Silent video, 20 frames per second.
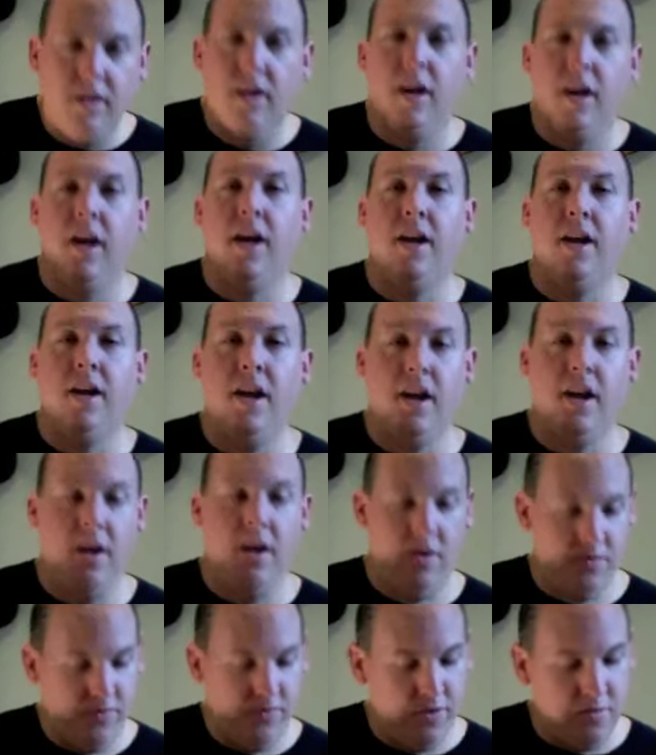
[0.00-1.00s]
And now
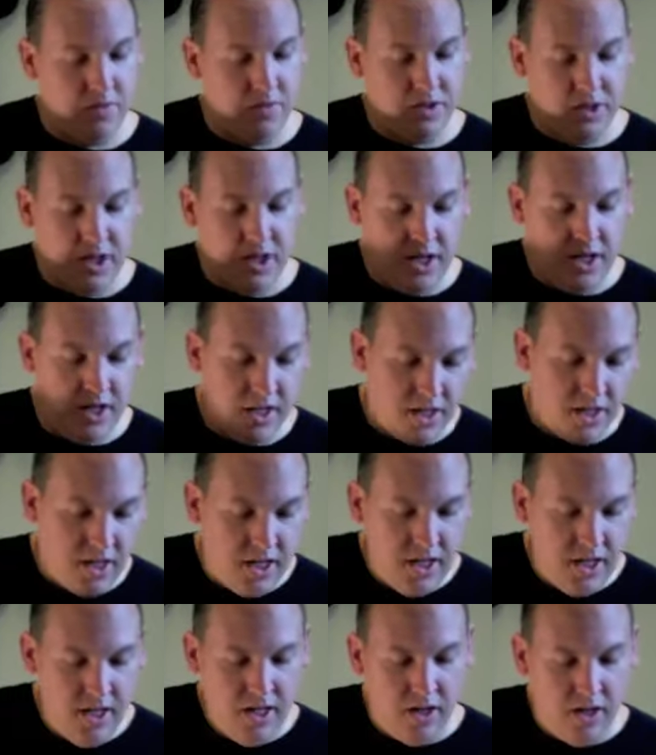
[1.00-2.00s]
from C to
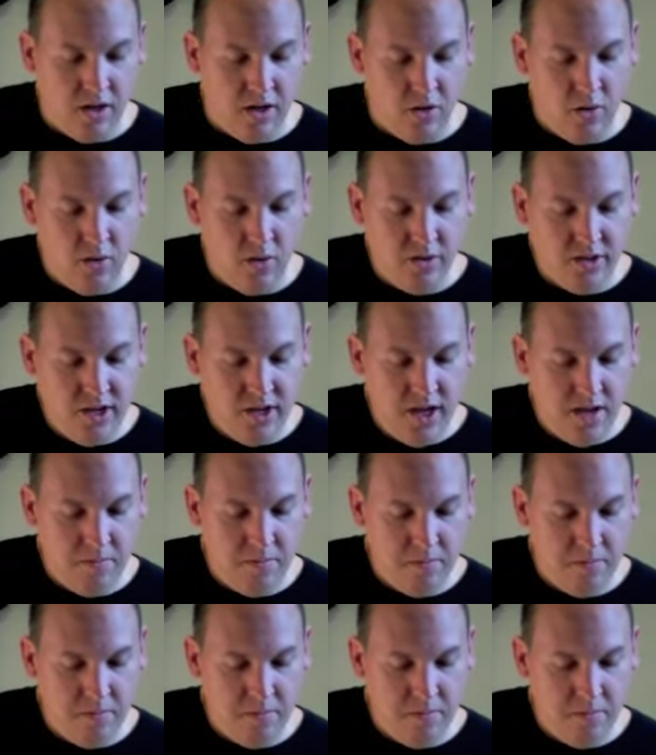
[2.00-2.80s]
D, a whole step.